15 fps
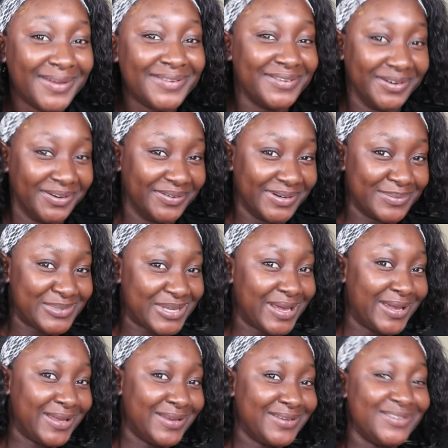You know what I'm
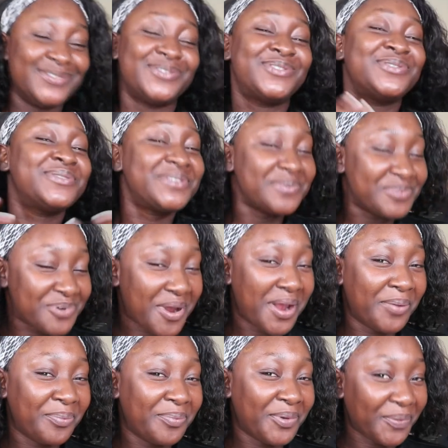saying? You should
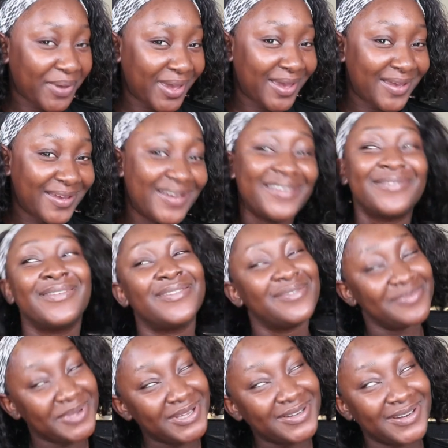subscribe, okay? It, it will
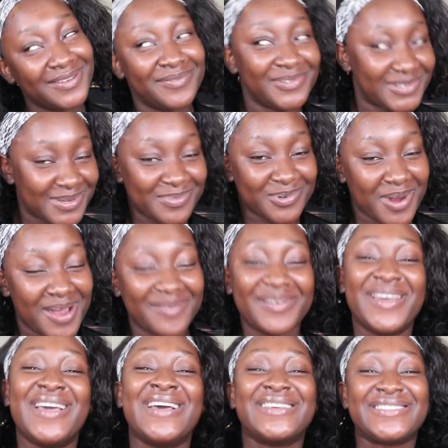be good if you subscribe.
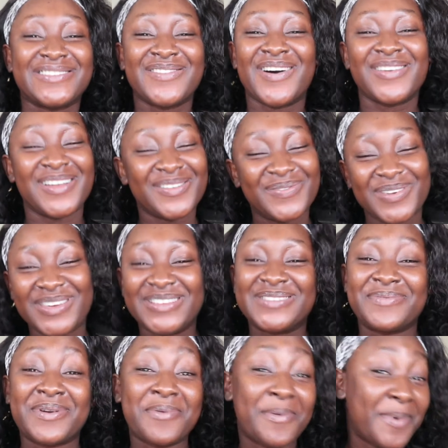So I'd love for you to
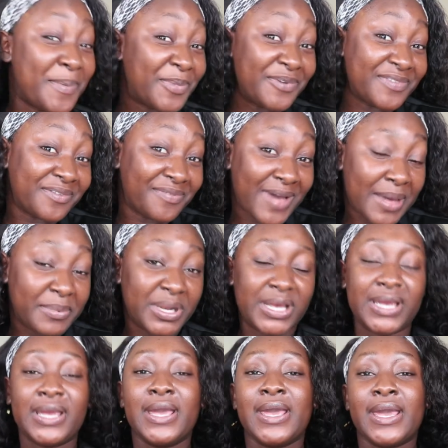become a member of the
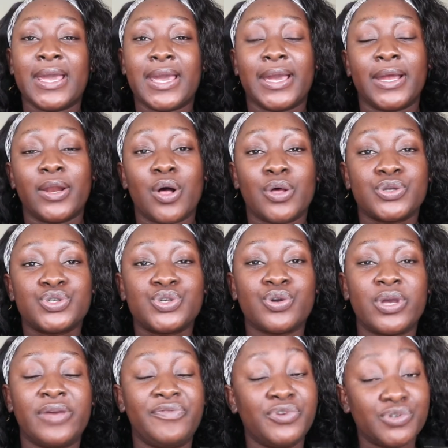family. And also,
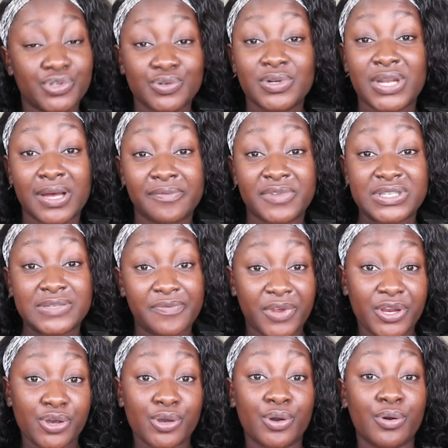if you do love this
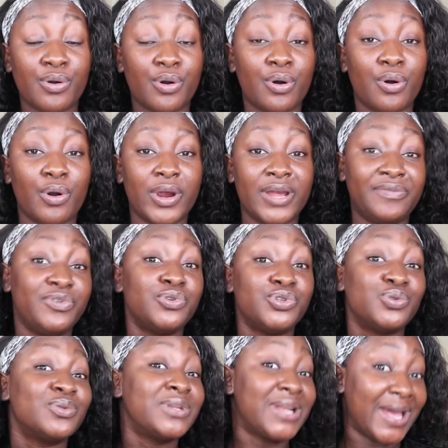video or if you
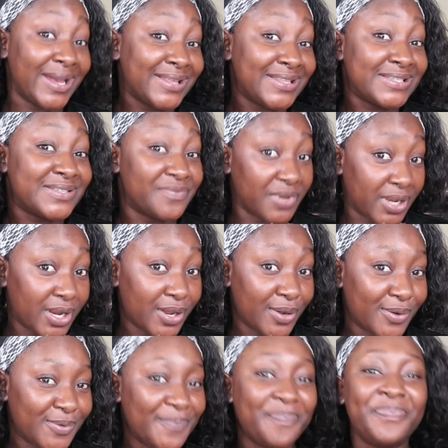do like this
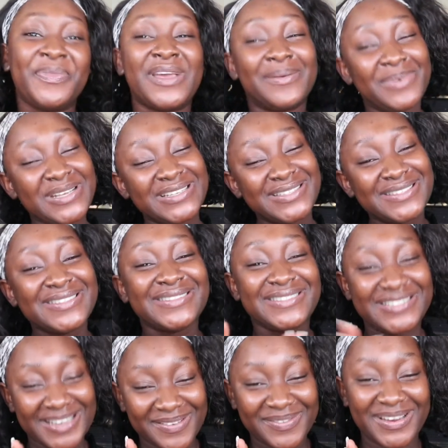video, please
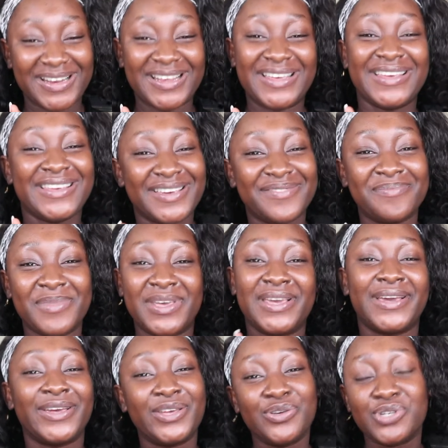definitely give me
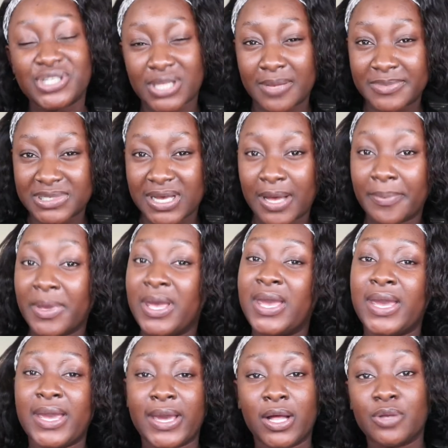a huge thumbs up.
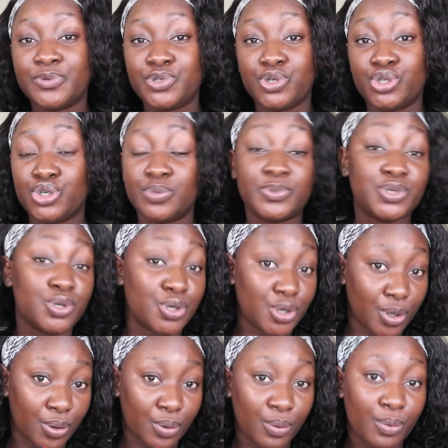It helps YouTube to
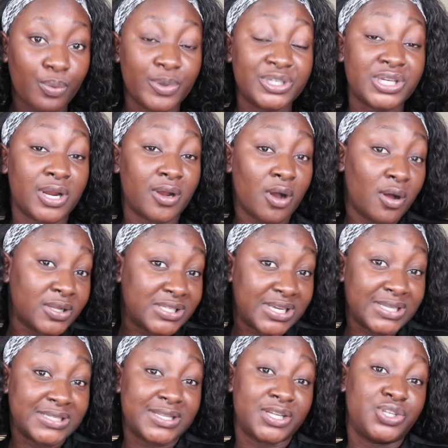know which kind of
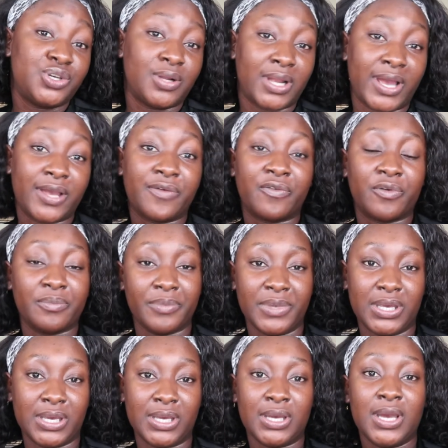contents that you like from
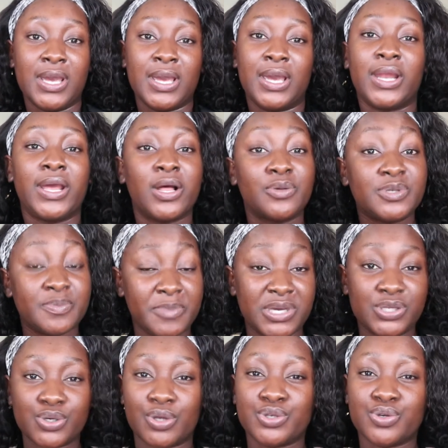me, and it helps
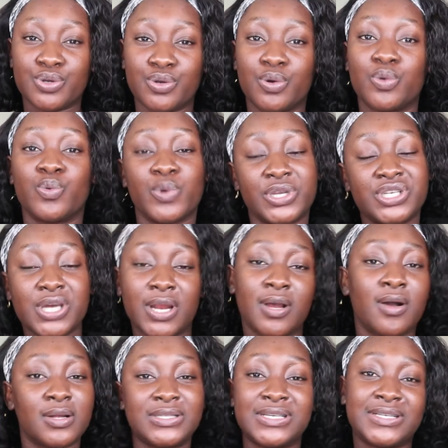me to also know which kind of
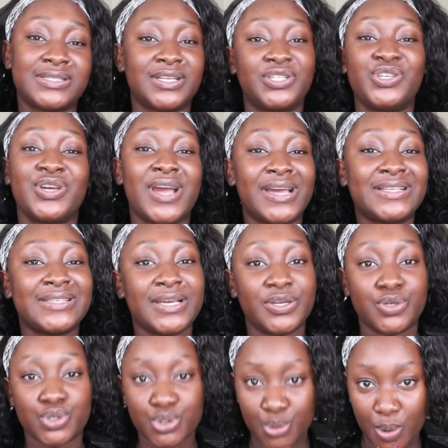contents that you guys
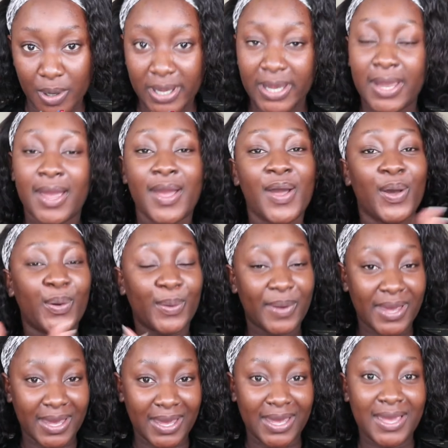enjoy,
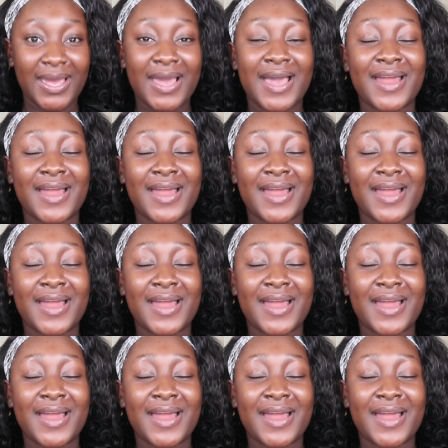okay?